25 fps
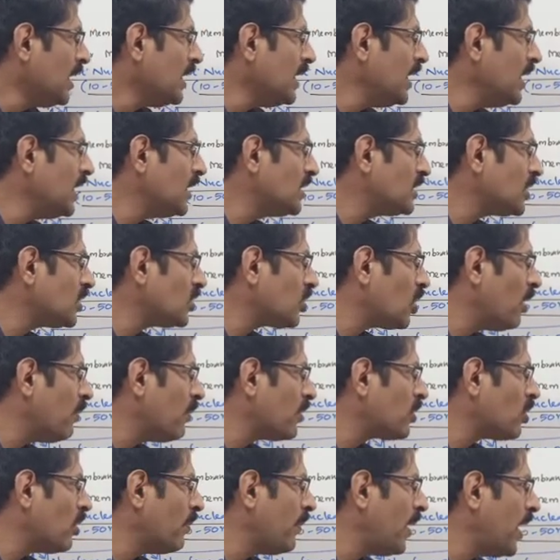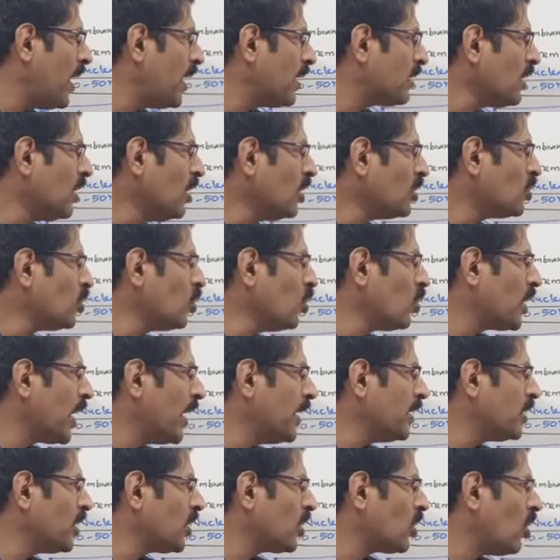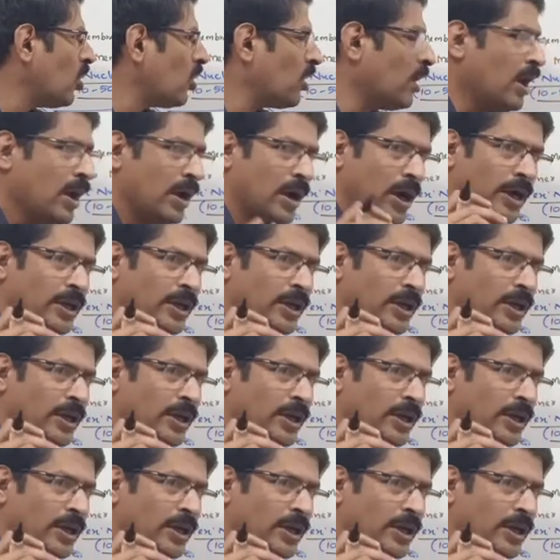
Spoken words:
Each chromosome has two kinetochore.